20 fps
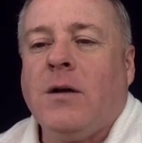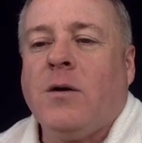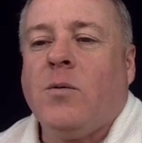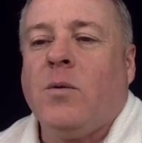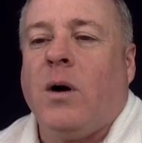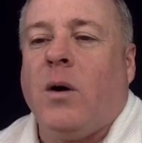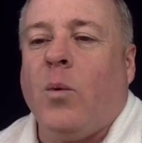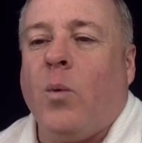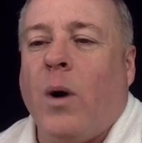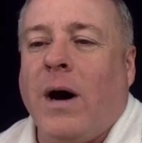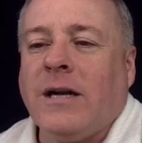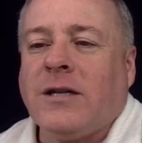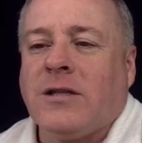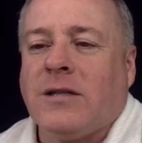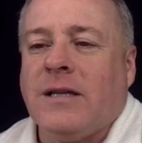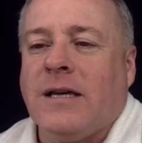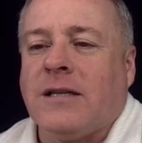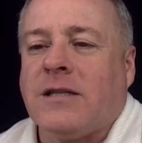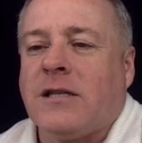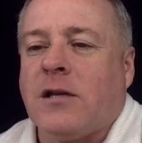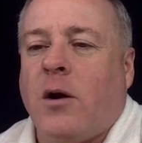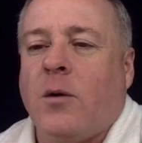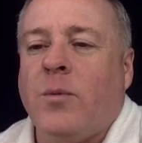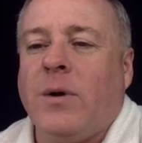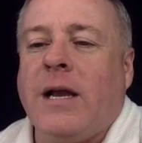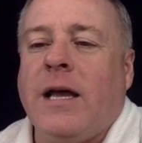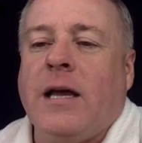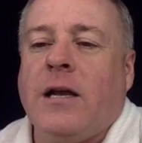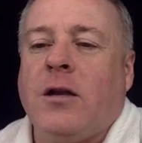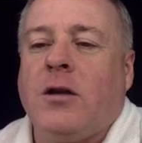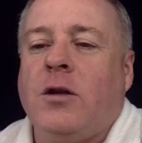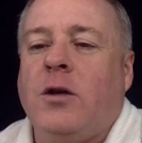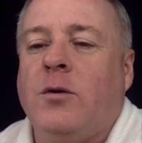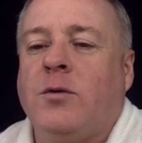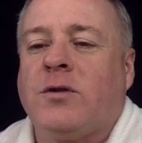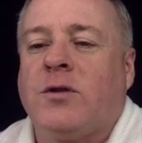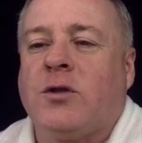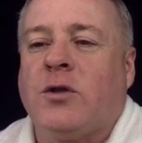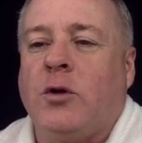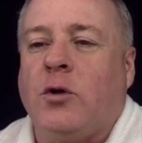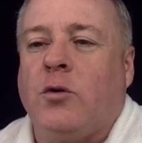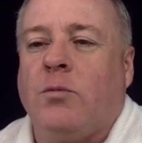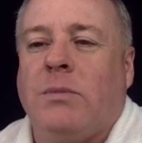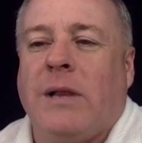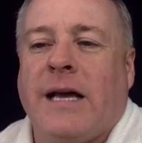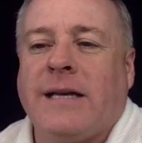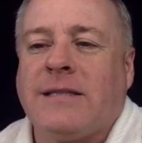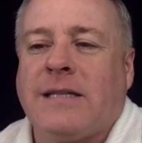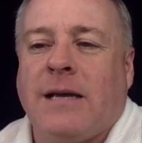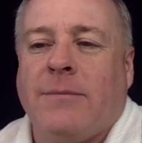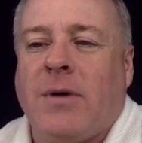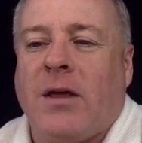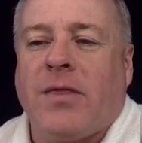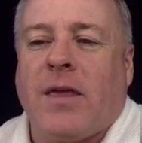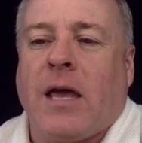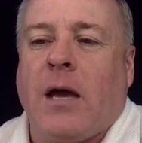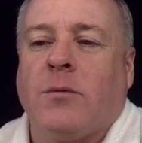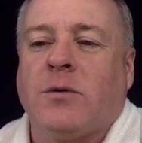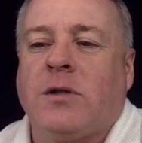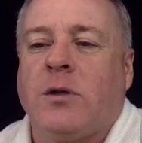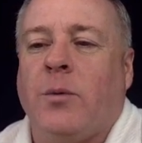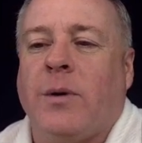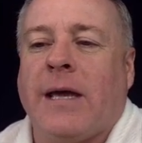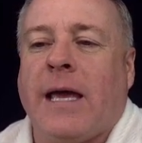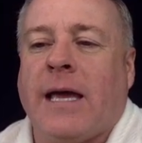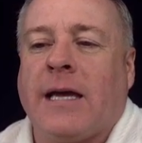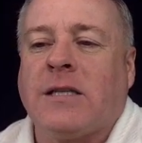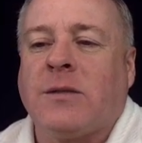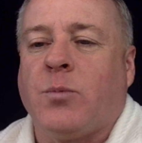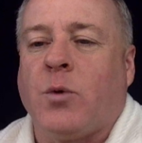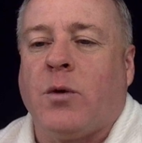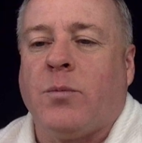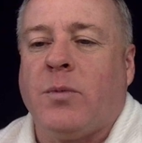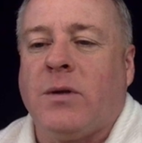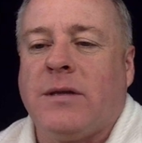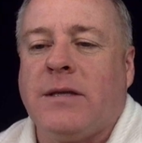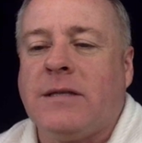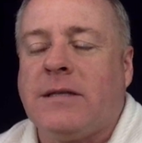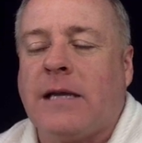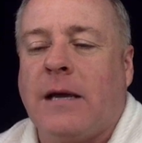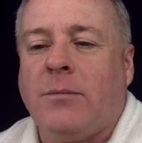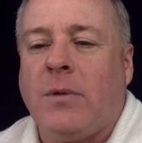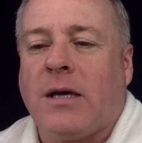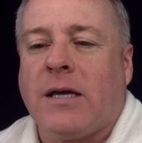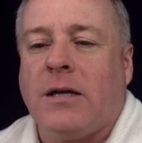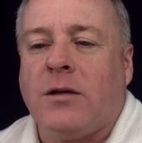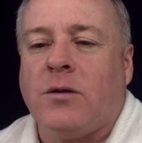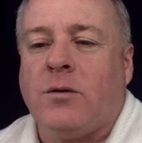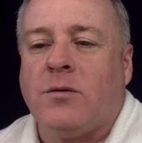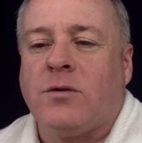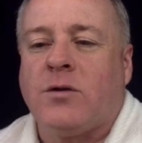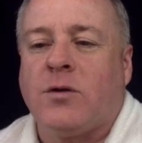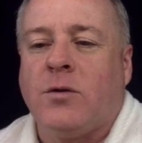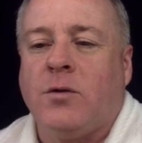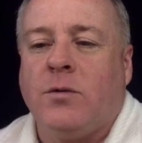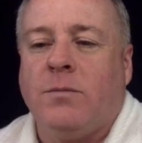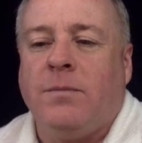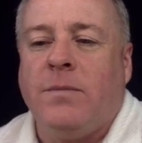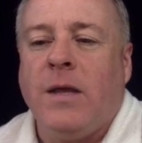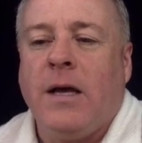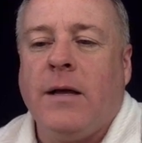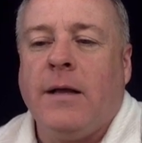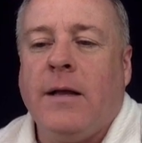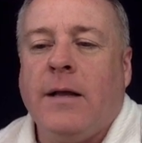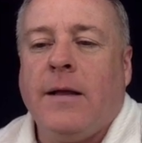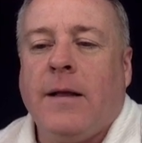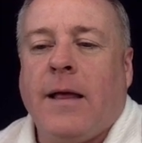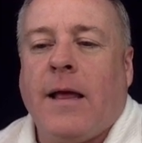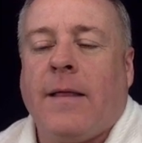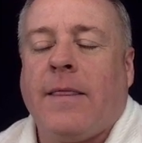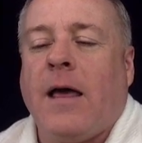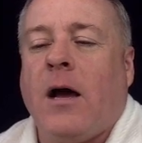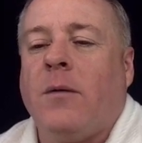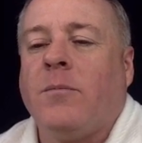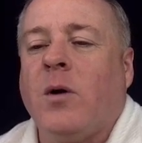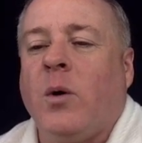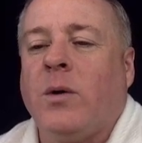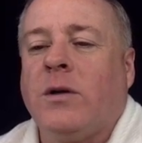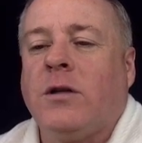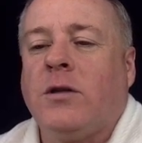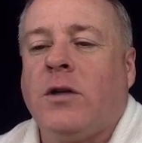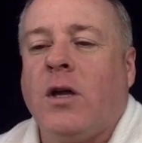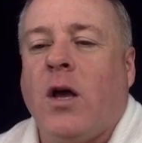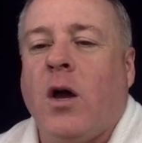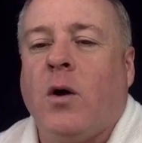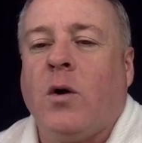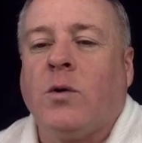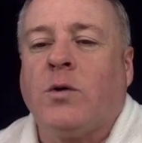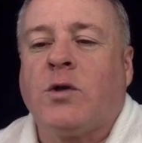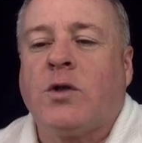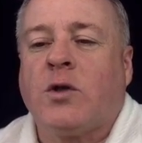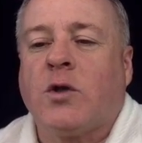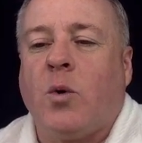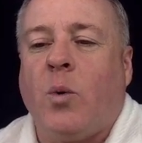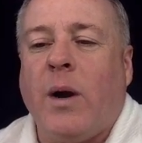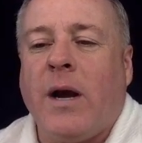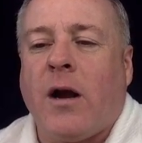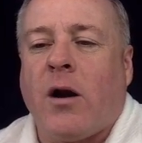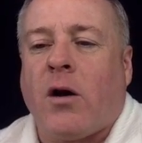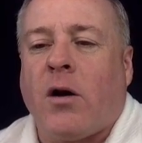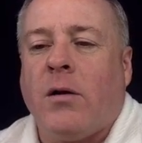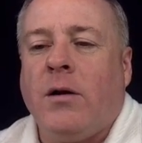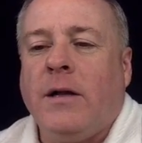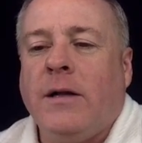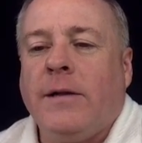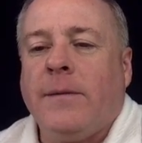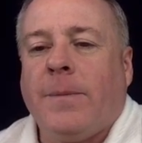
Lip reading: Well, watch this. So I went ahead and used Zoom. Last time I think I was doing export, but this time I can do Zoom, and now I'm going to go square.